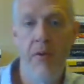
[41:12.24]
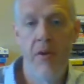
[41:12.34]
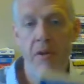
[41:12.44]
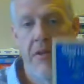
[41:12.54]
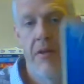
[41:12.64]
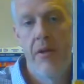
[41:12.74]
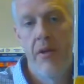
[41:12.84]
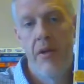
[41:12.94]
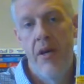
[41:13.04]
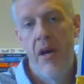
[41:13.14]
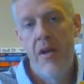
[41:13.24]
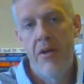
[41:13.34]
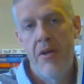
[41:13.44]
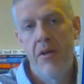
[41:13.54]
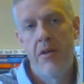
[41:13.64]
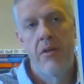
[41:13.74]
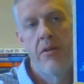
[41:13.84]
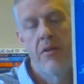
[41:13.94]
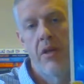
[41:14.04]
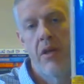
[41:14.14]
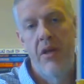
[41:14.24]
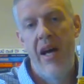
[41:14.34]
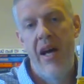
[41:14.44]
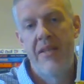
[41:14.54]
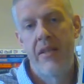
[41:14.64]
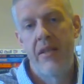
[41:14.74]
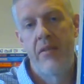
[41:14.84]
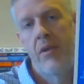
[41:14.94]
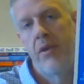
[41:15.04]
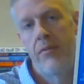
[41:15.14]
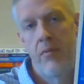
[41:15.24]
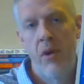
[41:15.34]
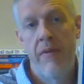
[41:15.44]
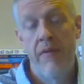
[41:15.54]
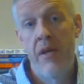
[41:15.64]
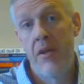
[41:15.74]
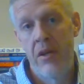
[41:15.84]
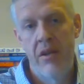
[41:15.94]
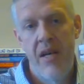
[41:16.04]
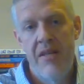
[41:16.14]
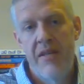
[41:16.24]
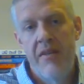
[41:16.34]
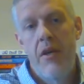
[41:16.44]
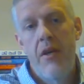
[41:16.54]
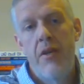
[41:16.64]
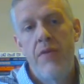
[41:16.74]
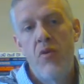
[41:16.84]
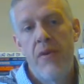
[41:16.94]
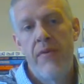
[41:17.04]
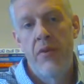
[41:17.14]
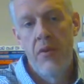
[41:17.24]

Freud's other classic, well, one of the other classics, The Future of an